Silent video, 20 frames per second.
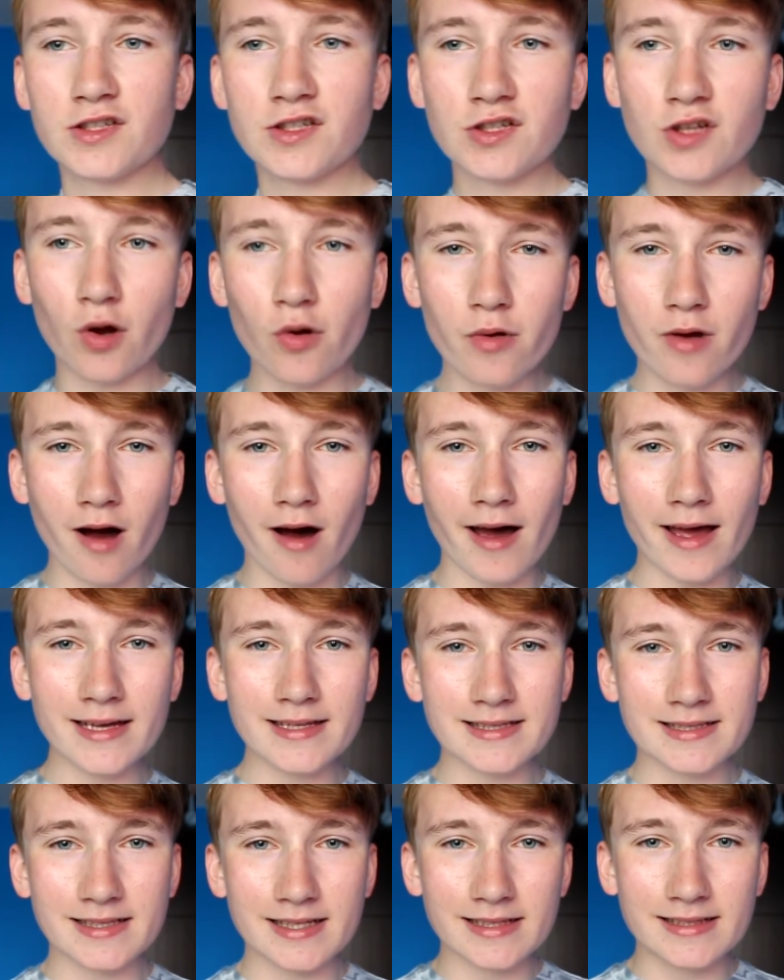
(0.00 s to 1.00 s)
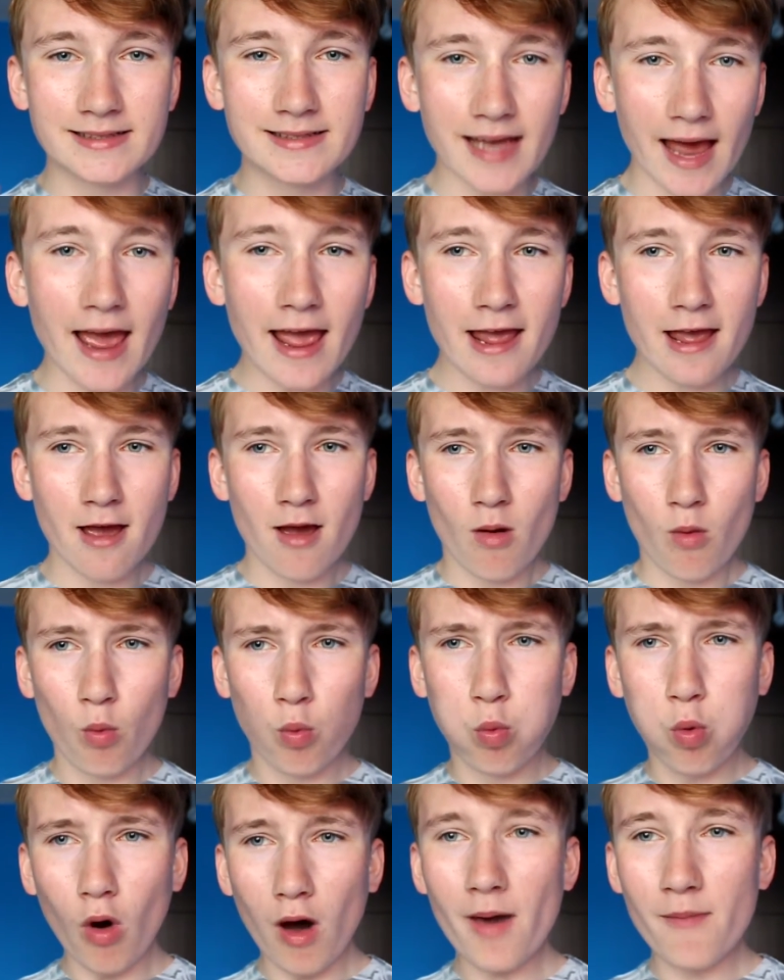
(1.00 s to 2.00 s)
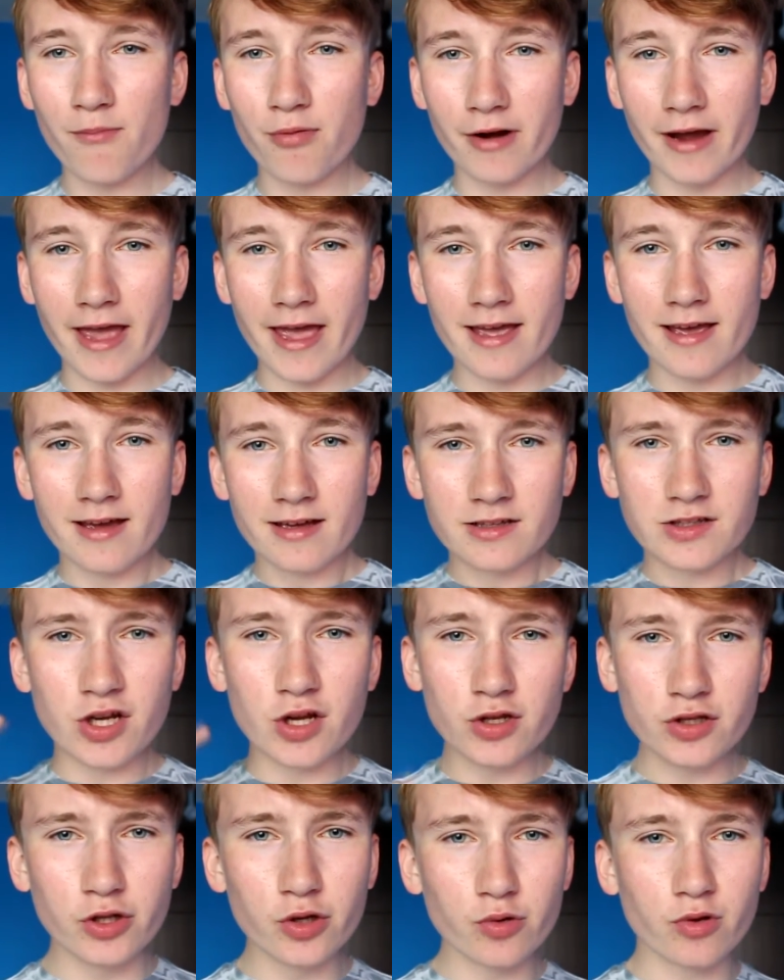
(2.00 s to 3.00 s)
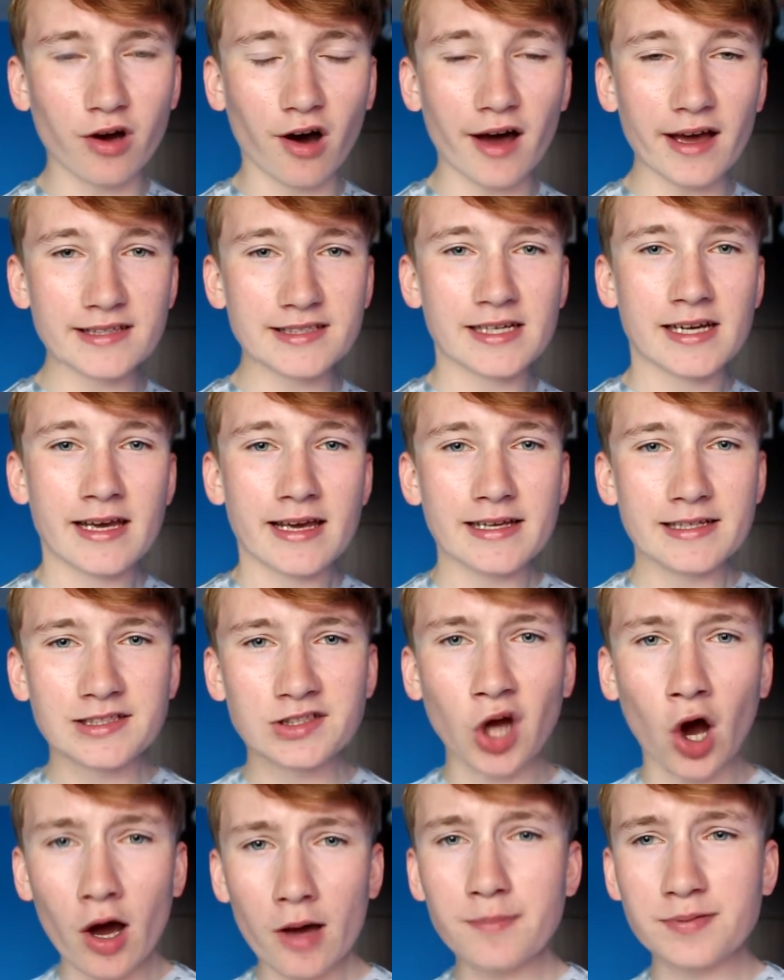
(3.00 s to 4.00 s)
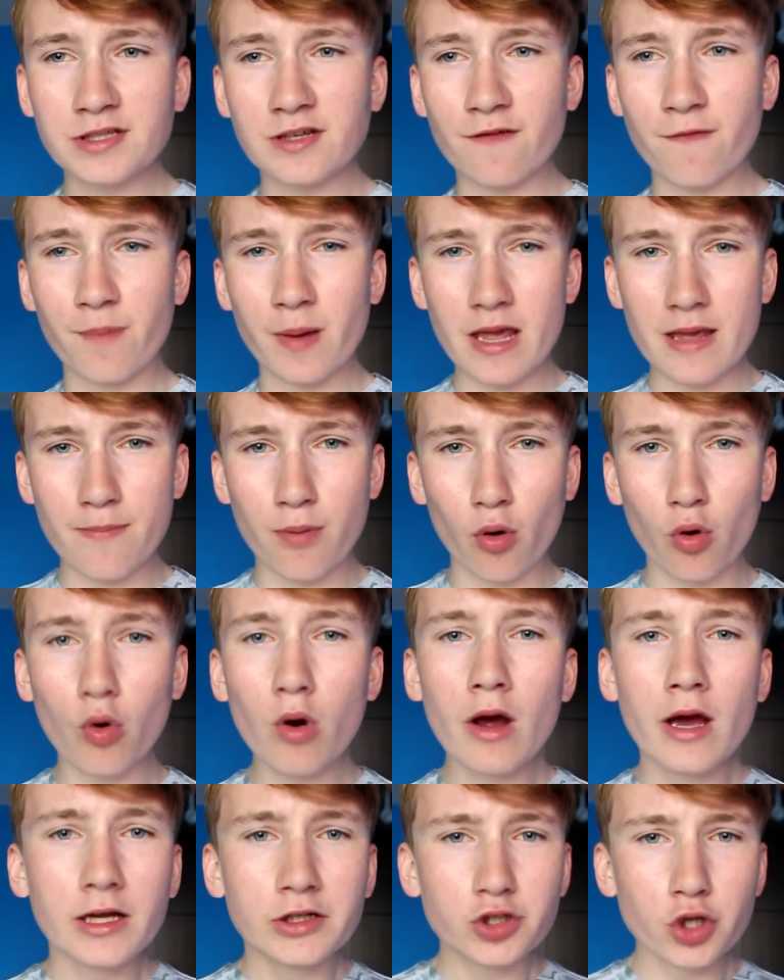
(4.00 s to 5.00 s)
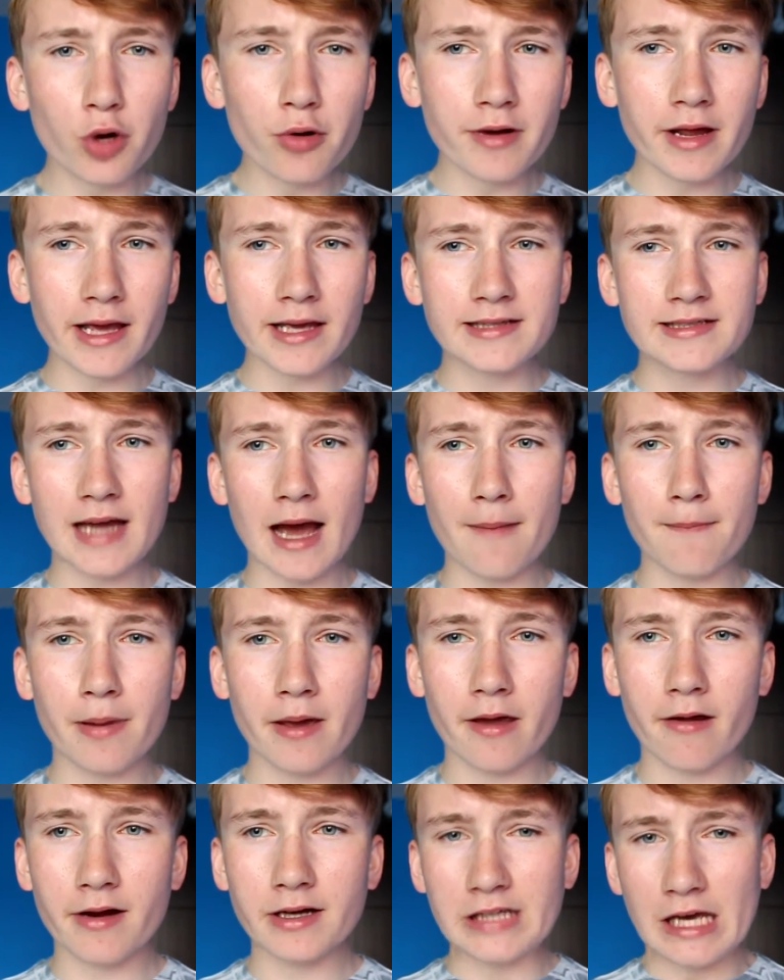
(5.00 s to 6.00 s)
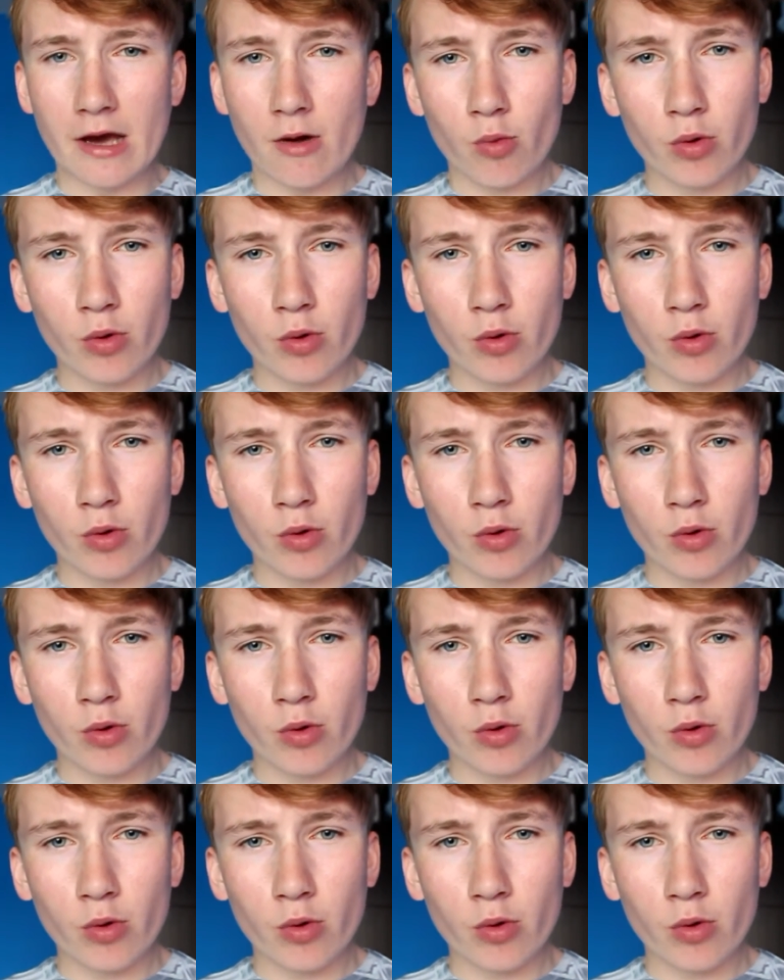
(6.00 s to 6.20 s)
So guys, today what I'm bringing to you guys is types of people during exam period.